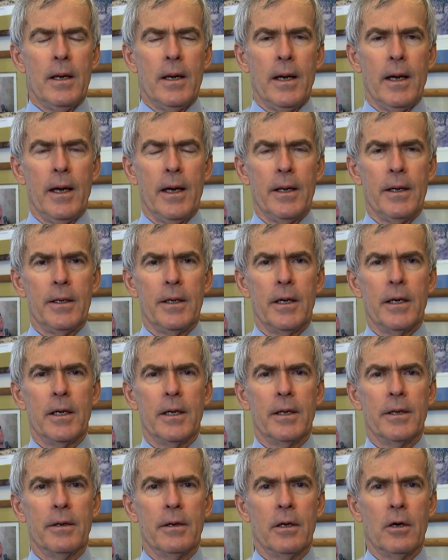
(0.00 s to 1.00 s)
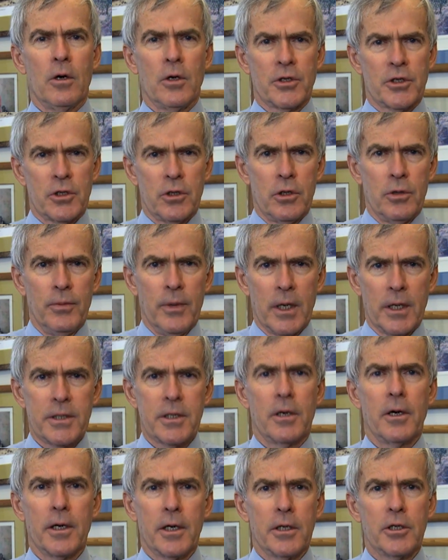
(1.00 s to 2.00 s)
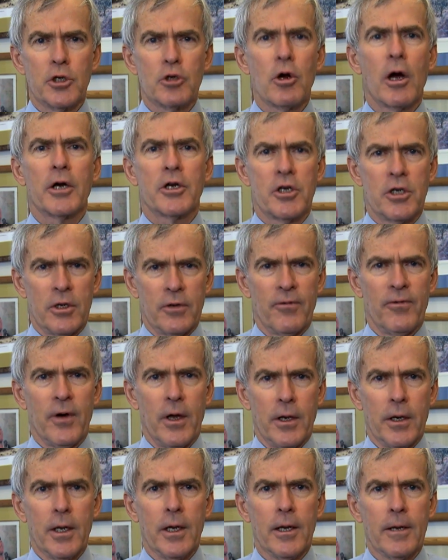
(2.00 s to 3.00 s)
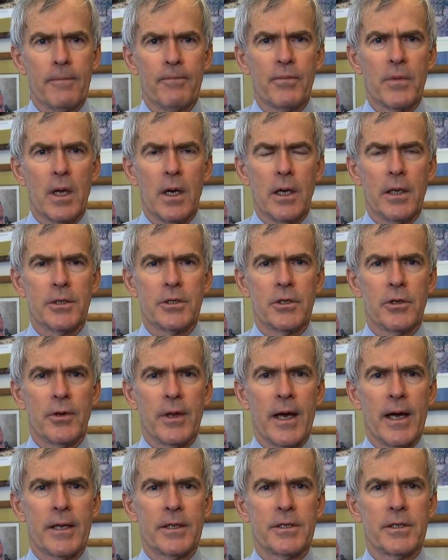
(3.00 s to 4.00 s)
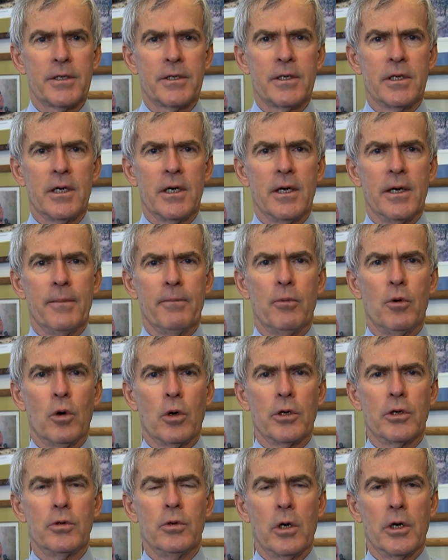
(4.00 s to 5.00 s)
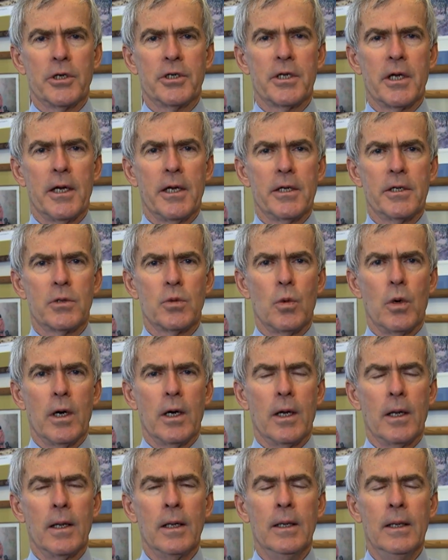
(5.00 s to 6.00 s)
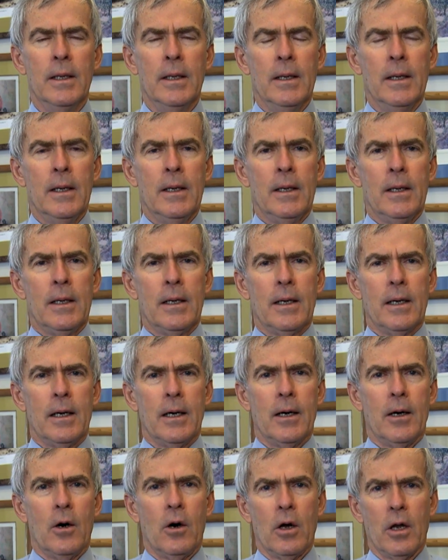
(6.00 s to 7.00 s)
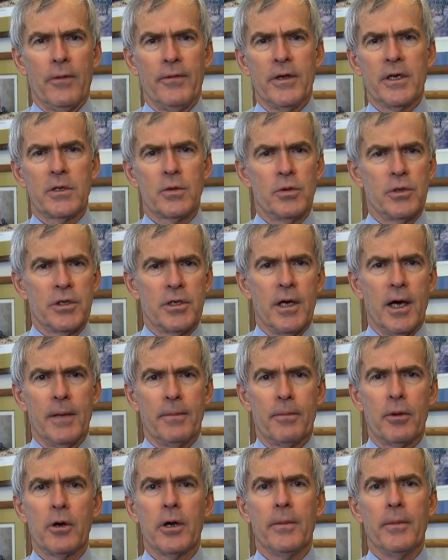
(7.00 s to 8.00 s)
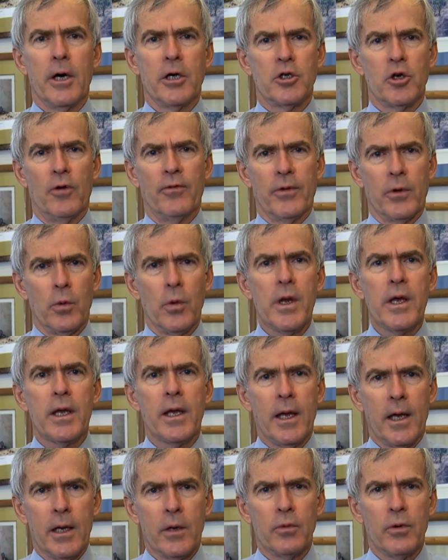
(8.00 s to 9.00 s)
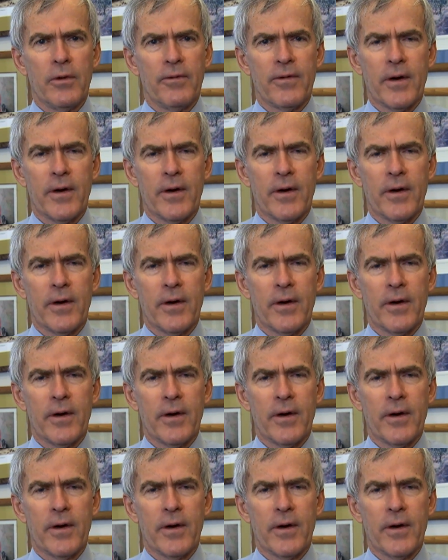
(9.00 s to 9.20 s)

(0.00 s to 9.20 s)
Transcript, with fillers: and also military construction funding. So that's important to our state as well. All of this was done pretty much over the weekend. We